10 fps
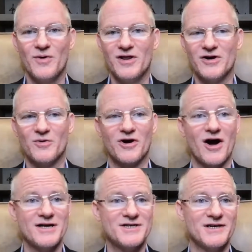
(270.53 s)
Well, look, we're
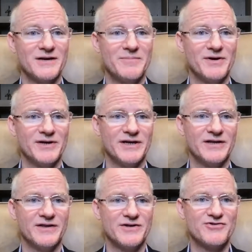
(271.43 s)
constantly
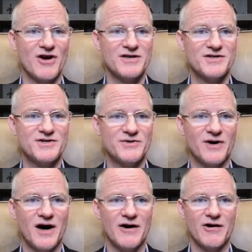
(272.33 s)
building the trust to
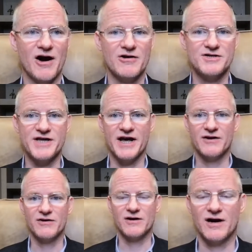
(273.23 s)
a higher, higher
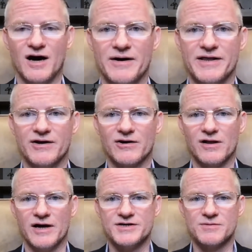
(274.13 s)
standard. Uh, I think our
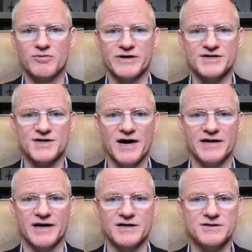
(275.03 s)
clients are pretty
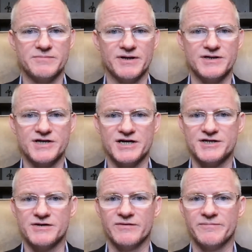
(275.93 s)
excited actually about the
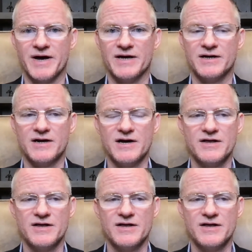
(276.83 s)
changes that we've made.